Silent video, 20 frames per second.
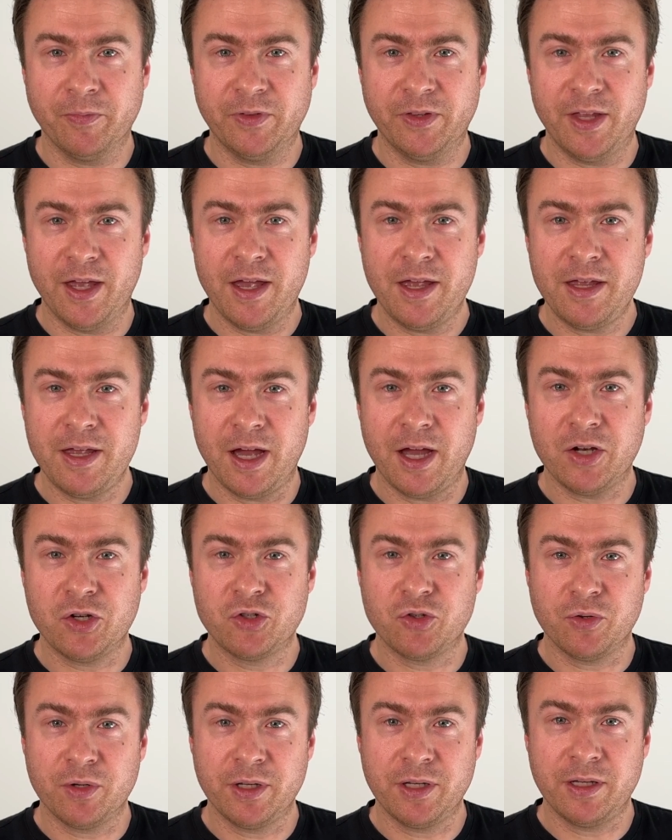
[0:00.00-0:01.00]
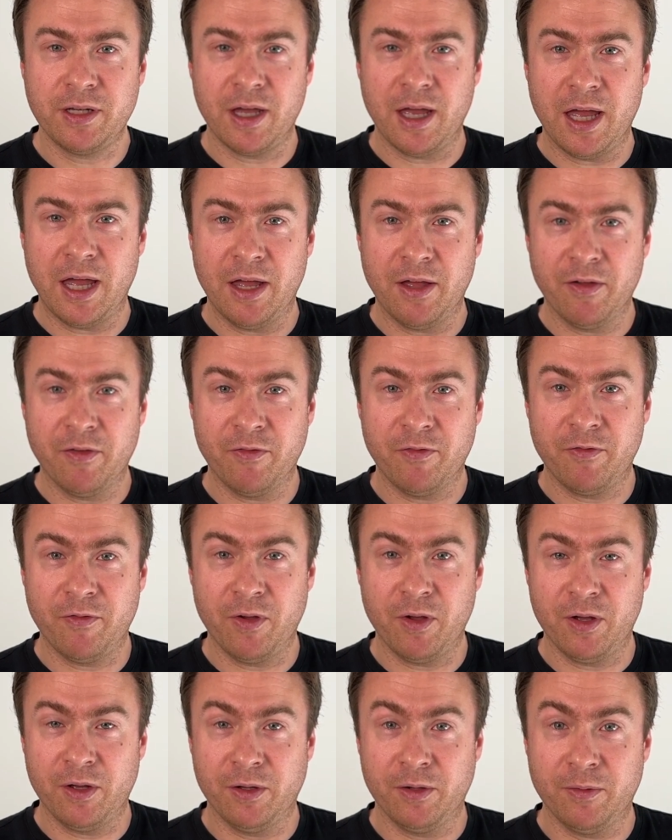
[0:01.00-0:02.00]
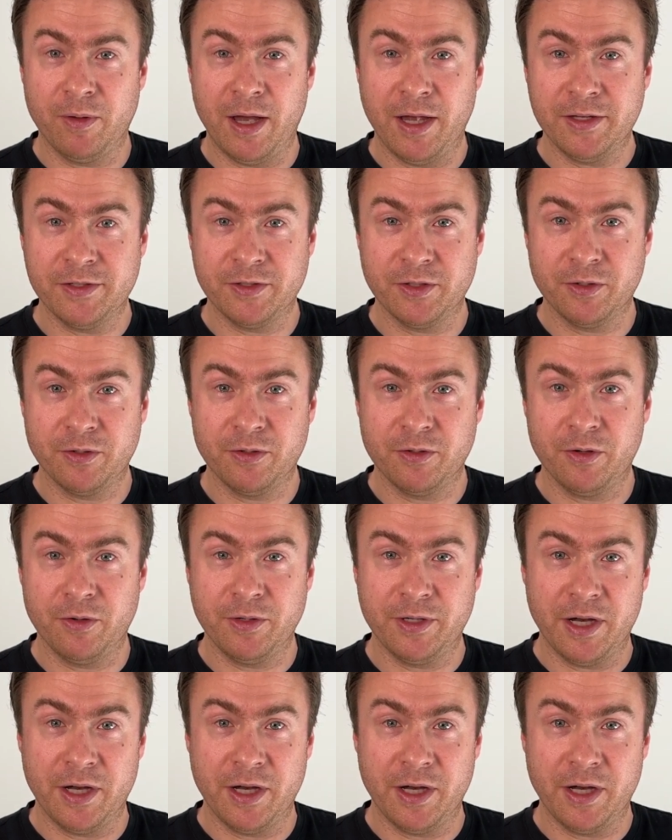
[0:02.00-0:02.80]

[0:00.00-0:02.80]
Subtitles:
They actually have either